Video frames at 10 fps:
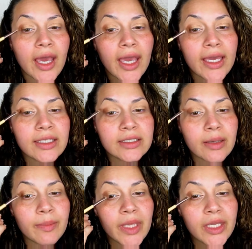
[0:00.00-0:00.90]
And
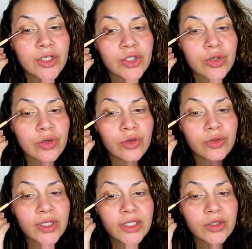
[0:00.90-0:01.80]
make
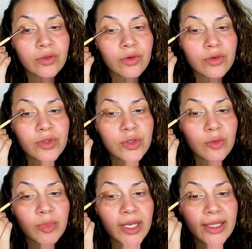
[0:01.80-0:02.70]
sure that you
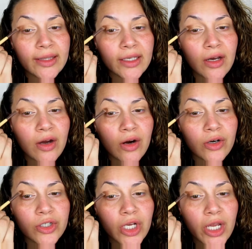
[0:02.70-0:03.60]
also blend the
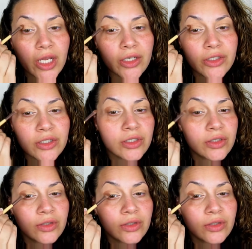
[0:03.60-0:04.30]
harsh edge